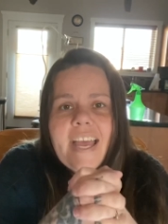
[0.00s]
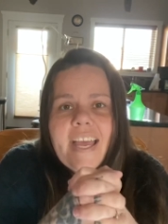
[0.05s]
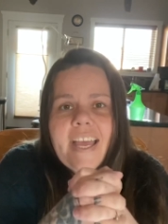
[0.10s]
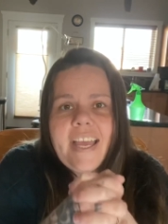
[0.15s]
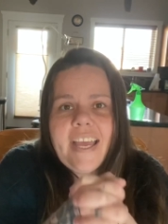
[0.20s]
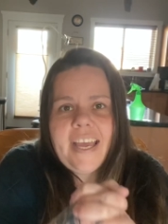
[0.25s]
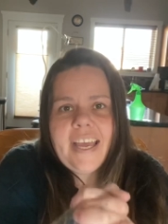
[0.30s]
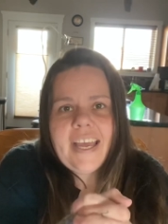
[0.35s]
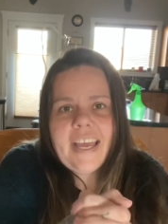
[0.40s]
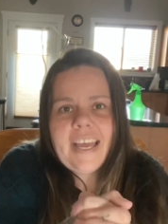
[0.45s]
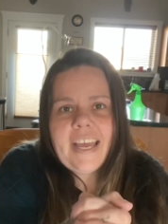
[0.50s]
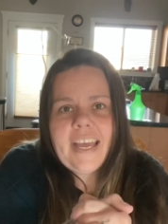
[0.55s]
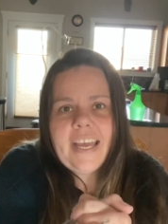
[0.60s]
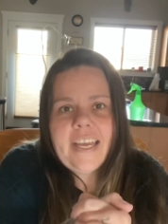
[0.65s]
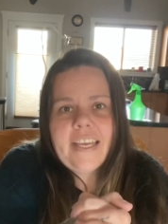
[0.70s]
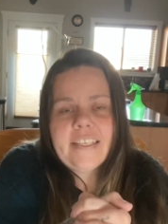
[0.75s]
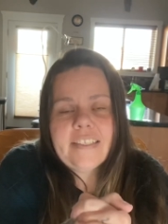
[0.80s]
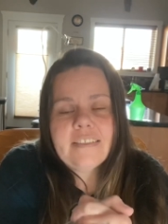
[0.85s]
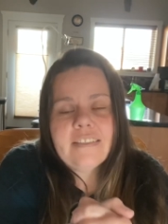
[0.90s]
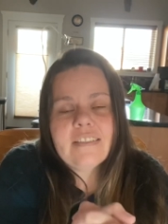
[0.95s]

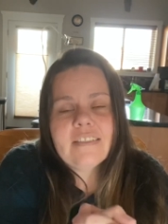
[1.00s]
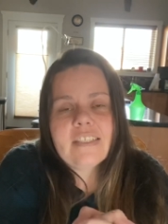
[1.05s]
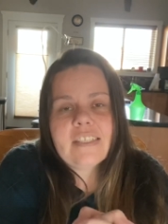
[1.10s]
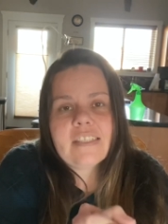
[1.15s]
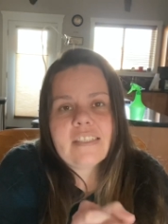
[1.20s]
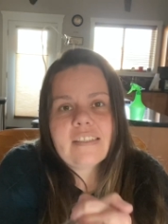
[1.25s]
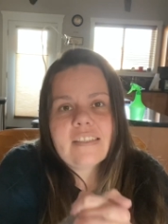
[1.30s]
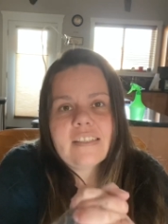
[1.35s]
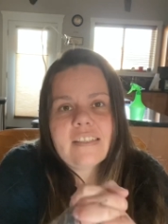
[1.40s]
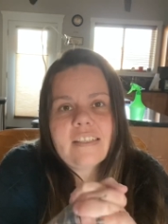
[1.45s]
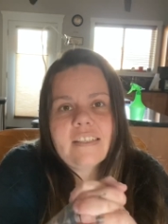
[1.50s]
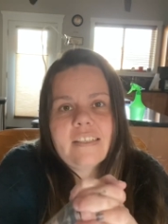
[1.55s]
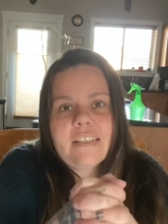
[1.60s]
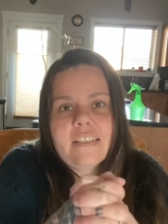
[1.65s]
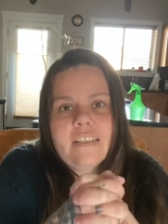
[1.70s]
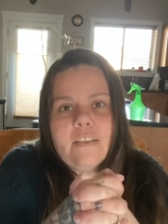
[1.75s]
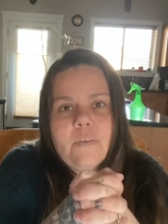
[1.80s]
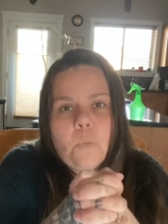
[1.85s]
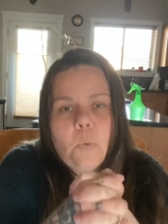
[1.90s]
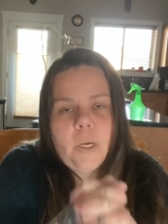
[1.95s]
and
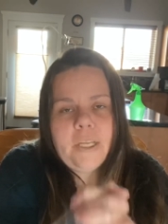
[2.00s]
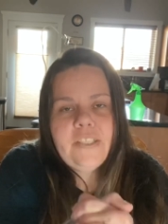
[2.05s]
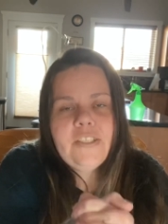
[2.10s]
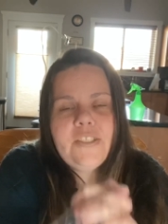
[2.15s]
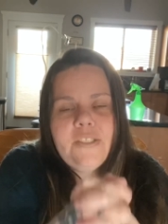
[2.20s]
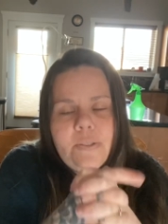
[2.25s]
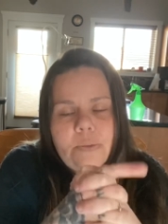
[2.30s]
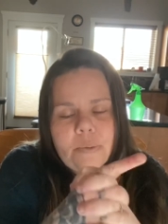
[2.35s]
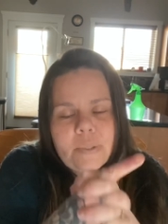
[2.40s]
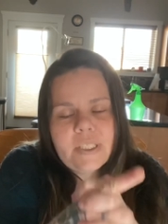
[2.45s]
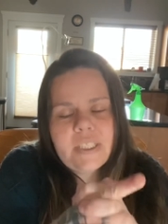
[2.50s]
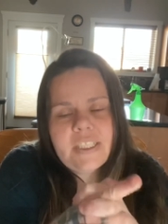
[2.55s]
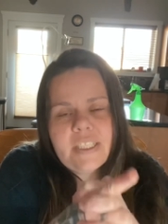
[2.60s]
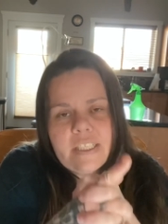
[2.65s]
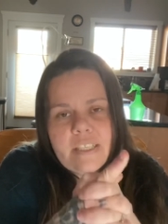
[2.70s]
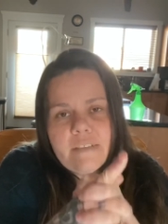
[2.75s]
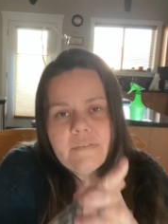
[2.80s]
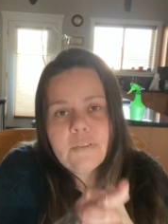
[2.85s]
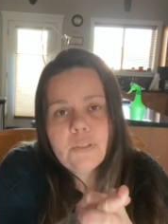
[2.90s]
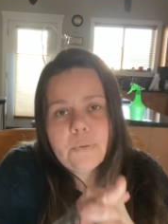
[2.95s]
once you
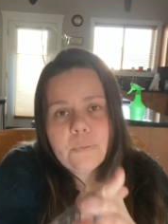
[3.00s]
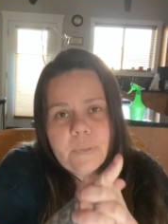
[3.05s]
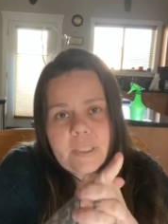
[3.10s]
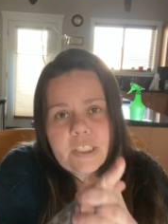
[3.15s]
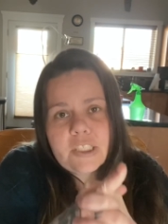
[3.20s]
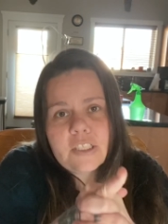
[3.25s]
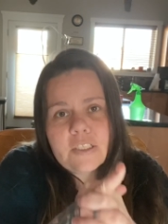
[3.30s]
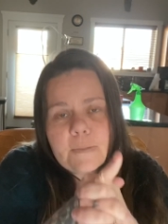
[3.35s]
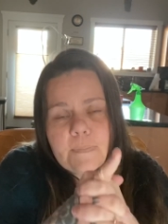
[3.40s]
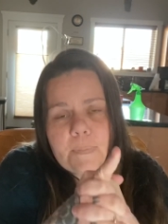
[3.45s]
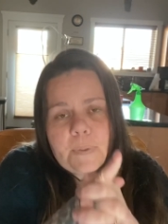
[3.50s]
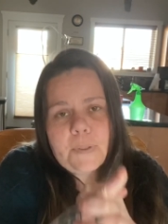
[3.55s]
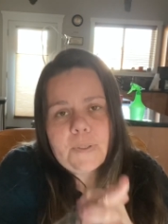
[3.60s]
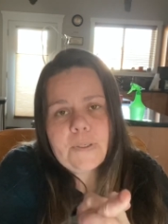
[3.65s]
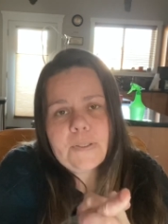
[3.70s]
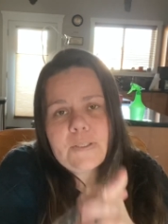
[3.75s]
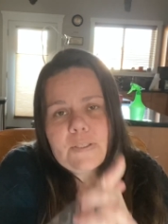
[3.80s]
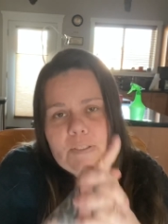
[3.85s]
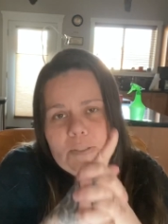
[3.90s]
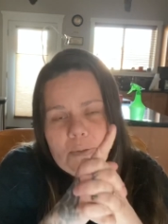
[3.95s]
receive the witch's purse,